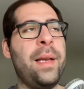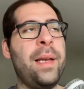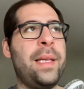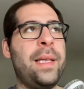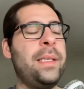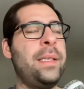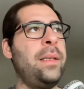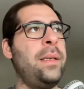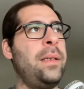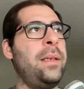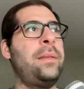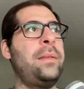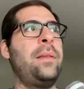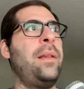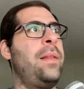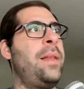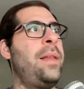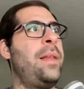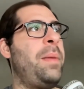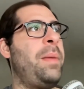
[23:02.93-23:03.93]
I guess
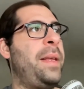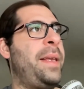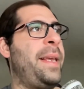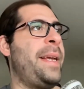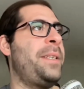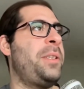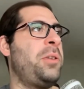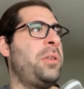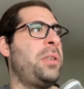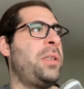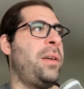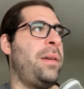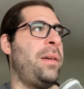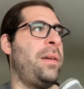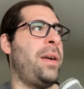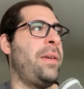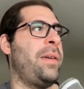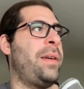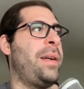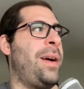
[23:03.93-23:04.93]
the applications
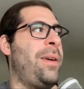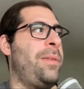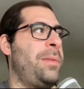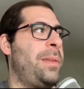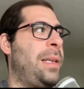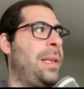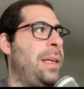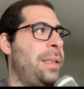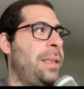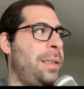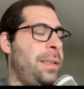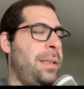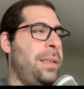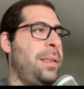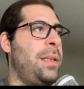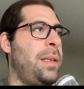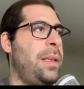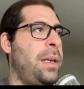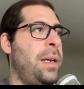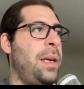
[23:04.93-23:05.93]
are countless,
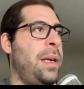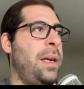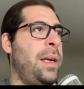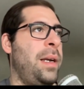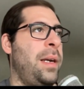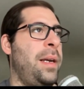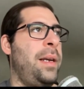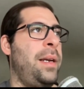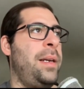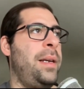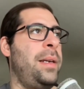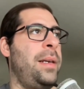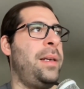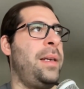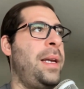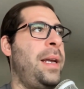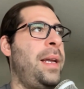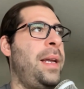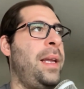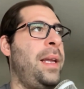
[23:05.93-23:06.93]
and
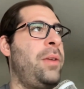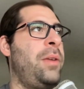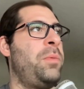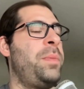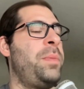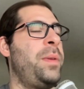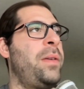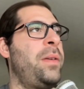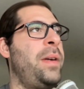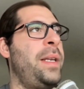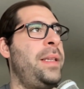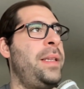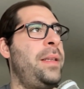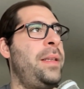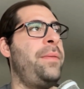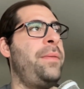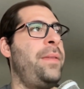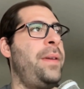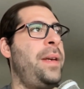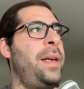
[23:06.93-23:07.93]
it would be great
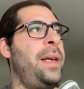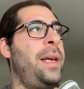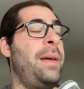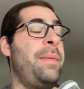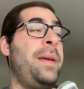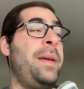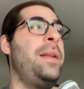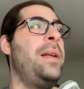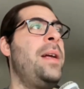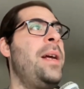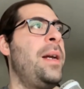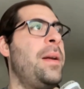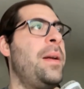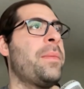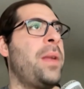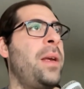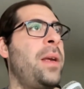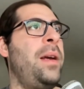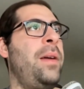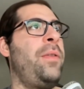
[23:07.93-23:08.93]
if,
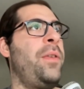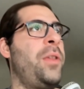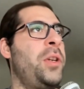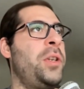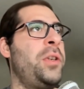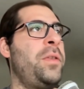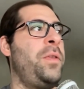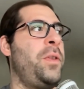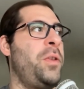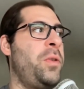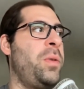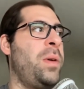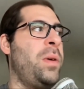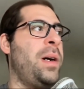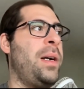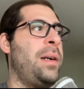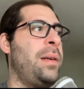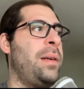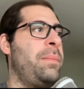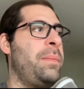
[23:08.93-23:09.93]
for those of you who
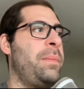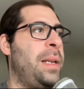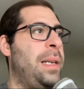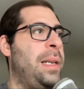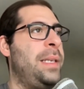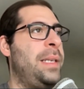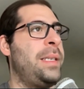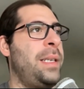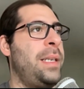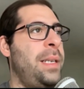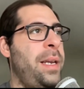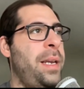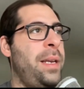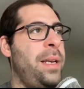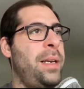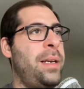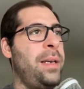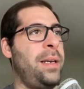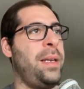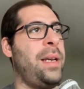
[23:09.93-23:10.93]
are
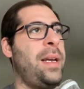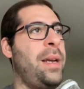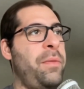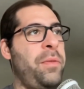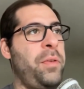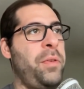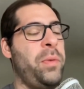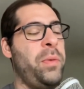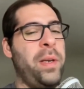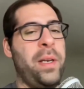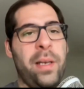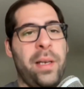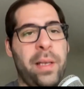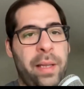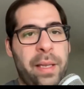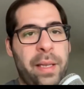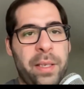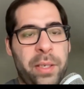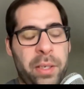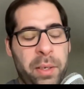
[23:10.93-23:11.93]
listening, viewing,
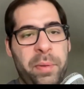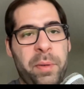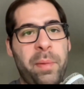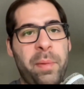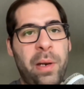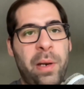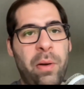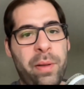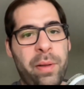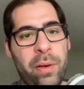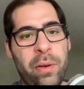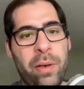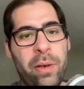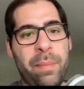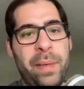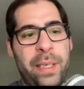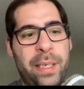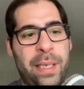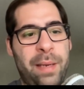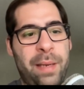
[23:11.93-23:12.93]
in the description below, there are going
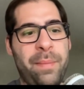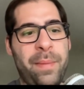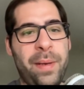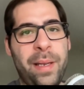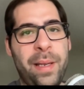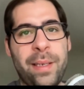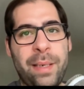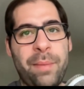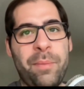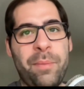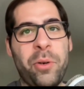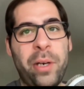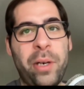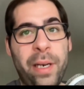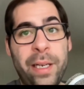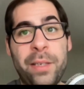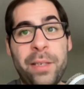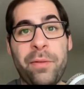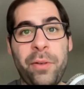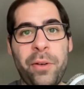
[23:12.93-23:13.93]
to be some more
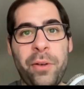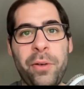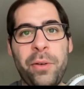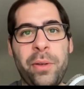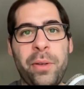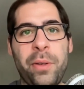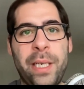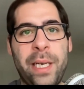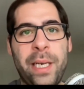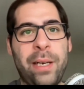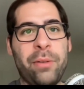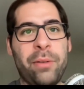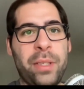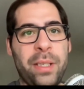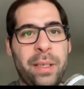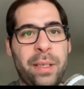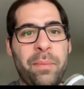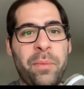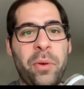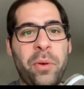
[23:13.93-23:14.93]
links for you to check out
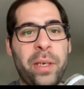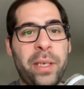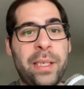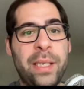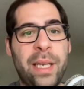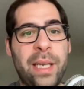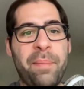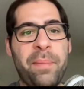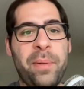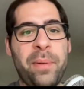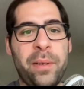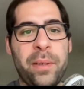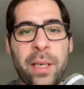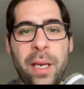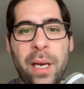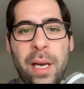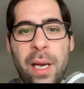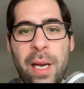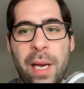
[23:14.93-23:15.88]
some more examples.